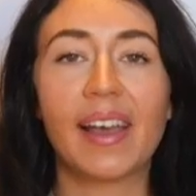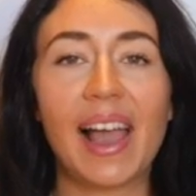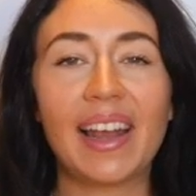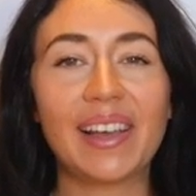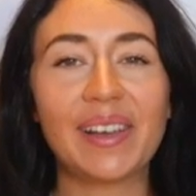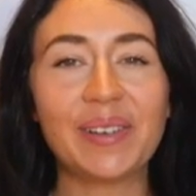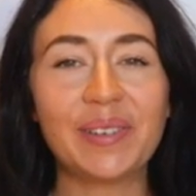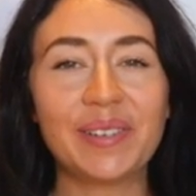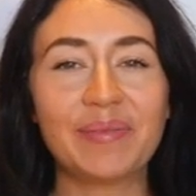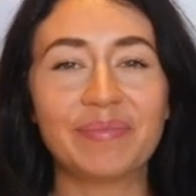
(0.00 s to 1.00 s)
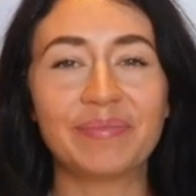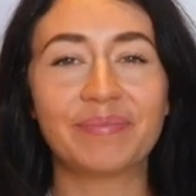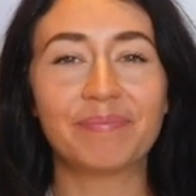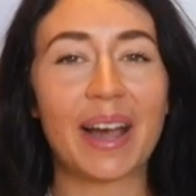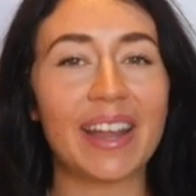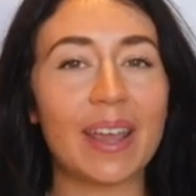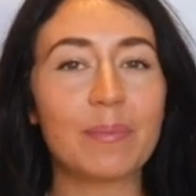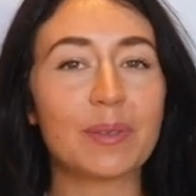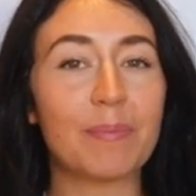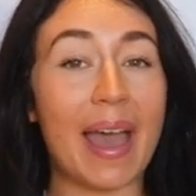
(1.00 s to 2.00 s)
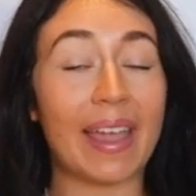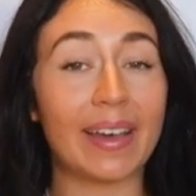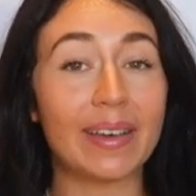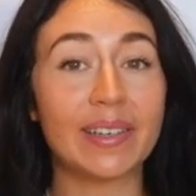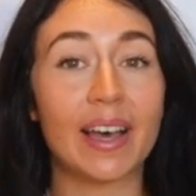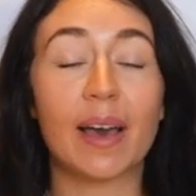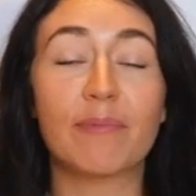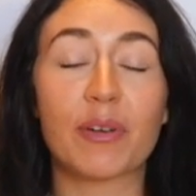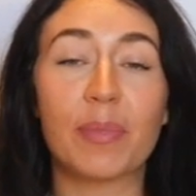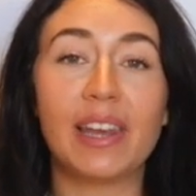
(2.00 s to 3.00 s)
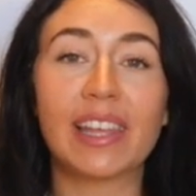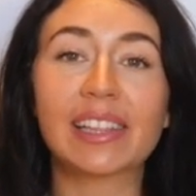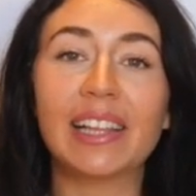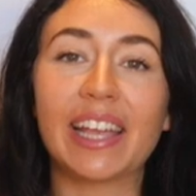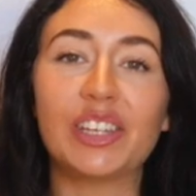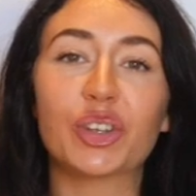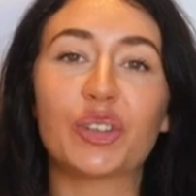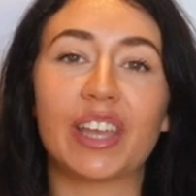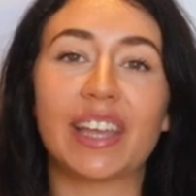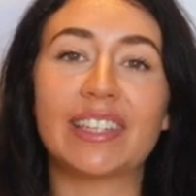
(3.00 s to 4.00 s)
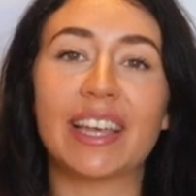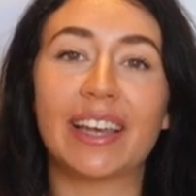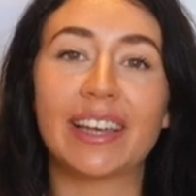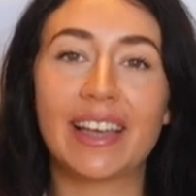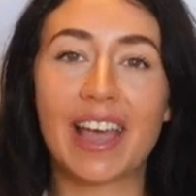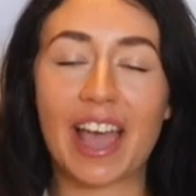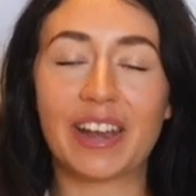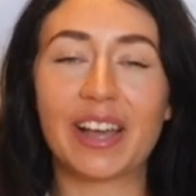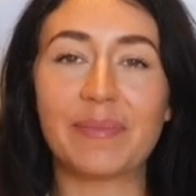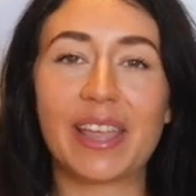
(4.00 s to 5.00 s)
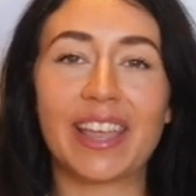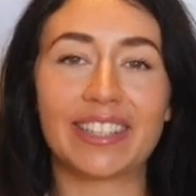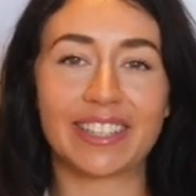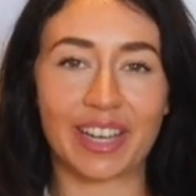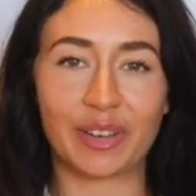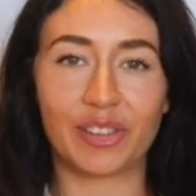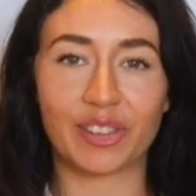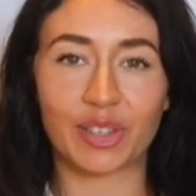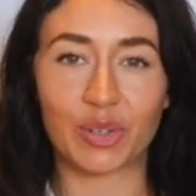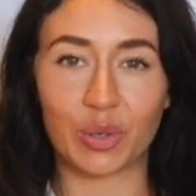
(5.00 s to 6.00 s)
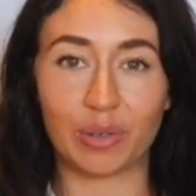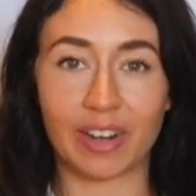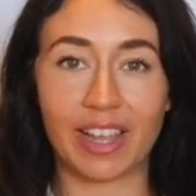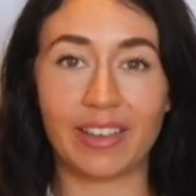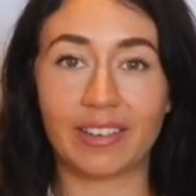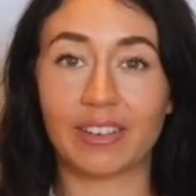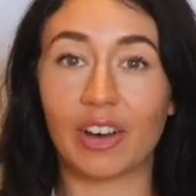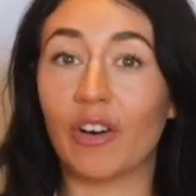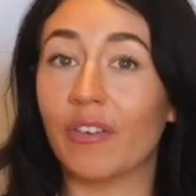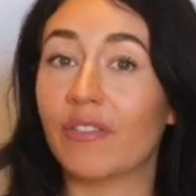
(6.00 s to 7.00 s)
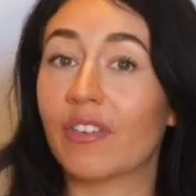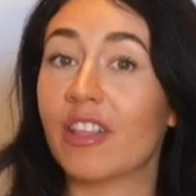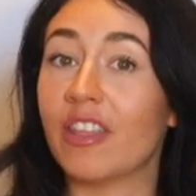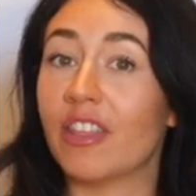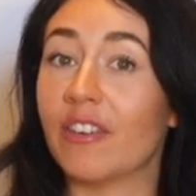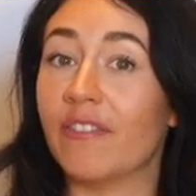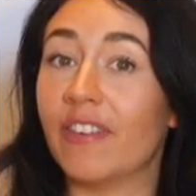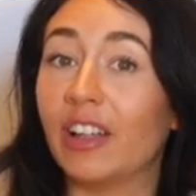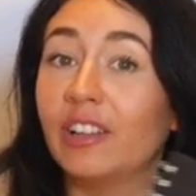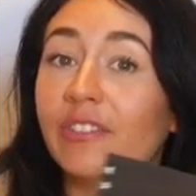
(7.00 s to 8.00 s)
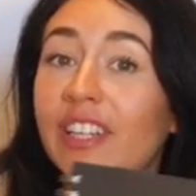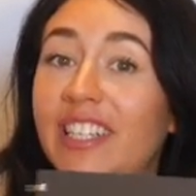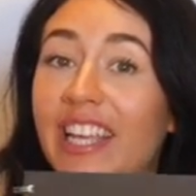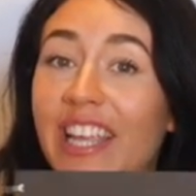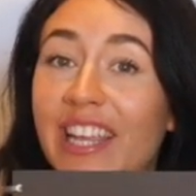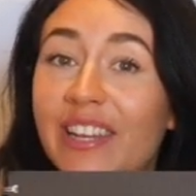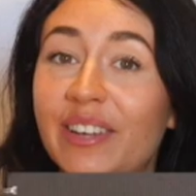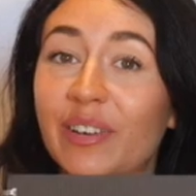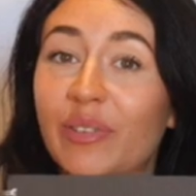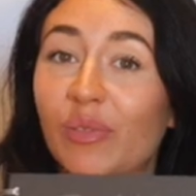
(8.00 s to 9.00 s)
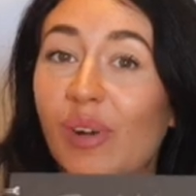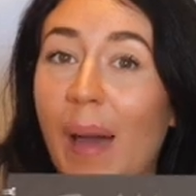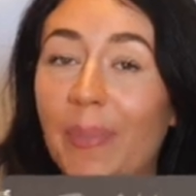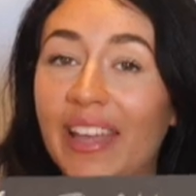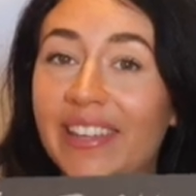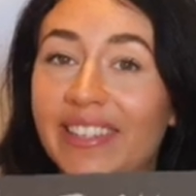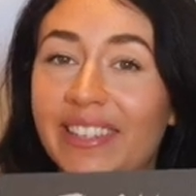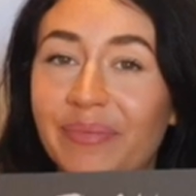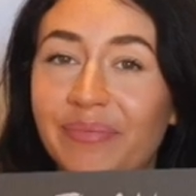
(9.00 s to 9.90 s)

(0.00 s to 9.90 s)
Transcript: Hello, my name's Maia. I'm from the Little Angel Theatre and I'm here to tell you the story of the Velveteen Rabbit.